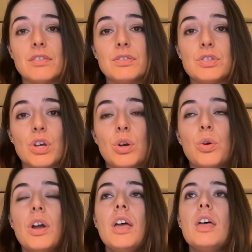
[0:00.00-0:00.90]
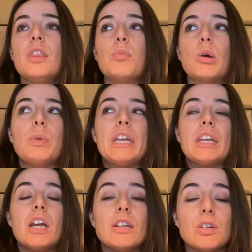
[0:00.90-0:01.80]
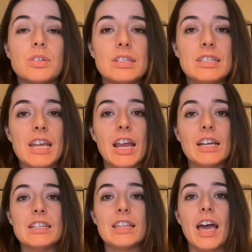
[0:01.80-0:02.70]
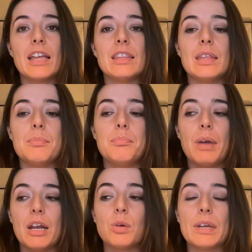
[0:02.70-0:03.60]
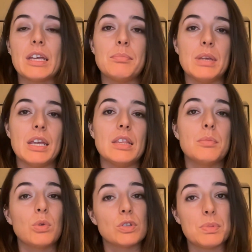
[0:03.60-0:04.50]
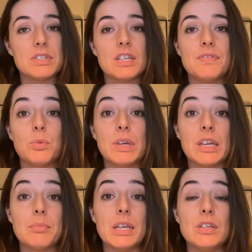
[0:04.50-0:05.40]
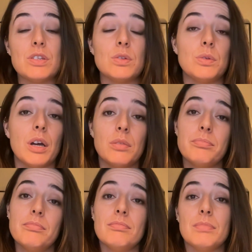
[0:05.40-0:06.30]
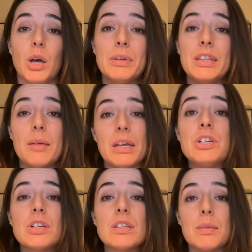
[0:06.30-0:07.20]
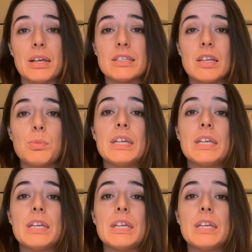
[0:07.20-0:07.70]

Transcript: So the more we can understand that, the better we can be and the more specific we can be to helping that patient the best that we